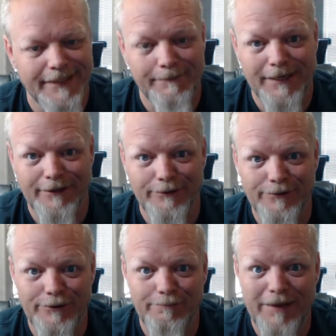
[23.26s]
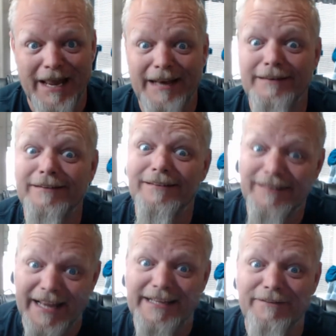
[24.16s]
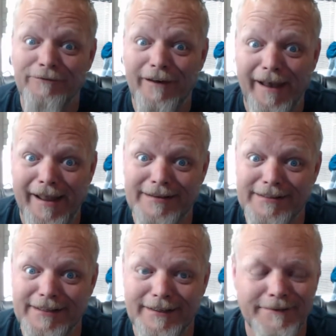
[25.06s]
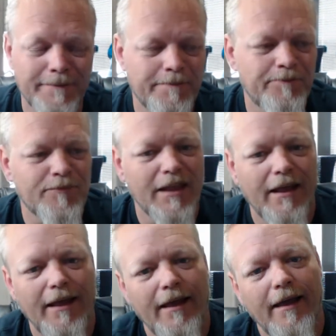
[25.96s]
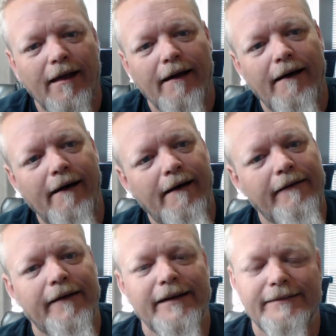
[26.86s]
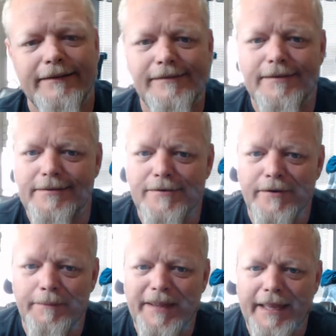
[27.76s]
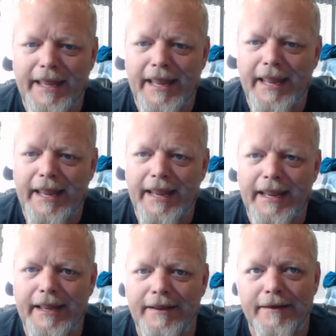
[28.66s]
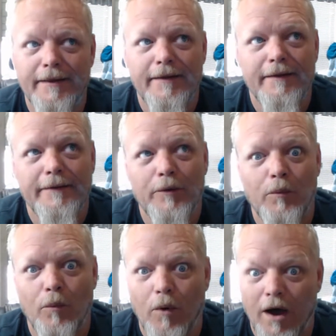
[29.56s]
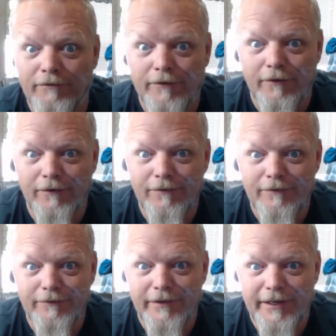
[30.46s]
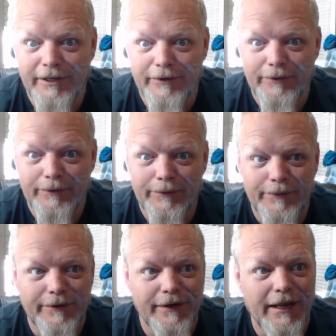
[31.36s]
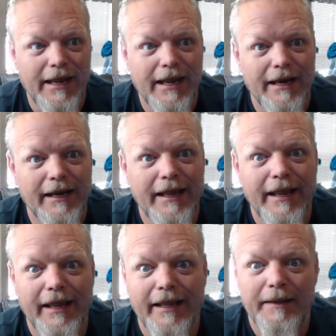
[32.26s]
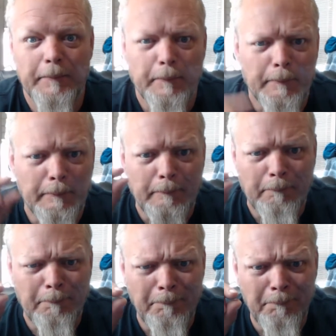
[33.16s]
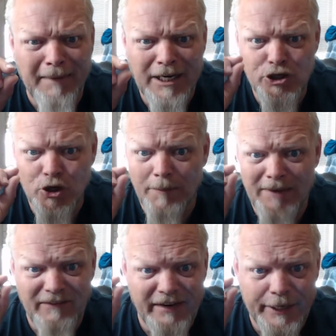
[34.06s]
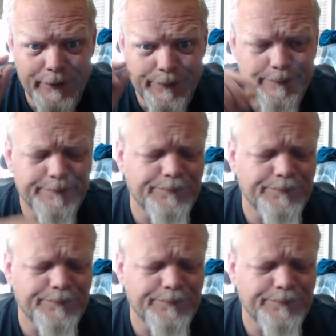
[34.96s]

I'm not doing too bad. Thank you for asking. Alright, this is going to be a waffle video and a miniature update video.